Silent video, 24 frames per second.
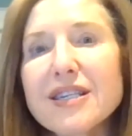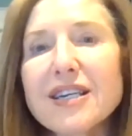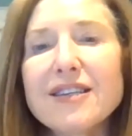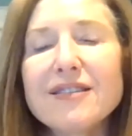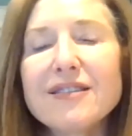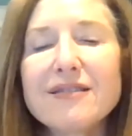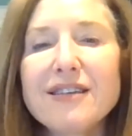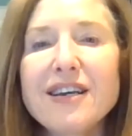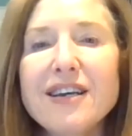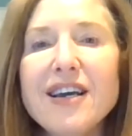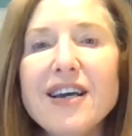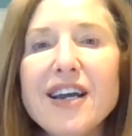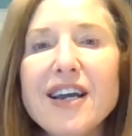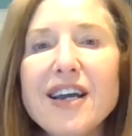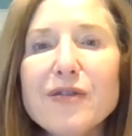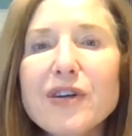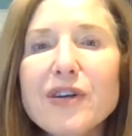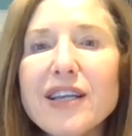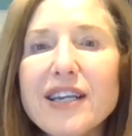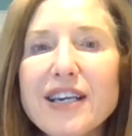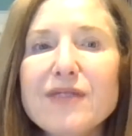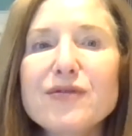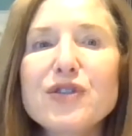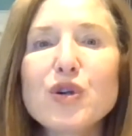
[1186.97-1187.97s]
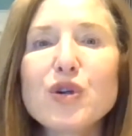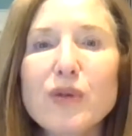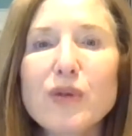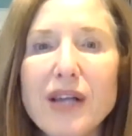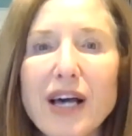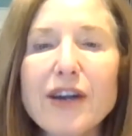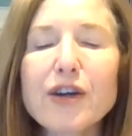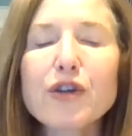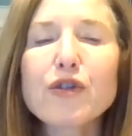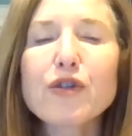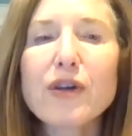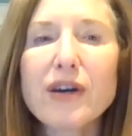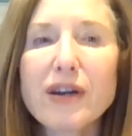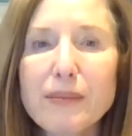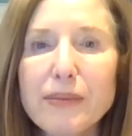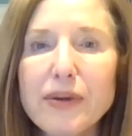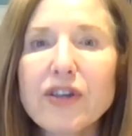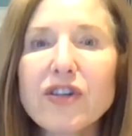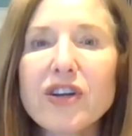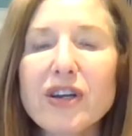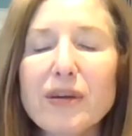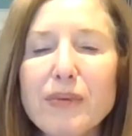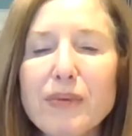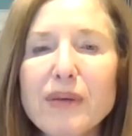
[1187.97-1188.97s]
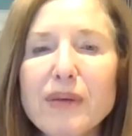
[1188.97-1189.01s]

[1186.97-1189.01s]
It really gives you a lot of credibility.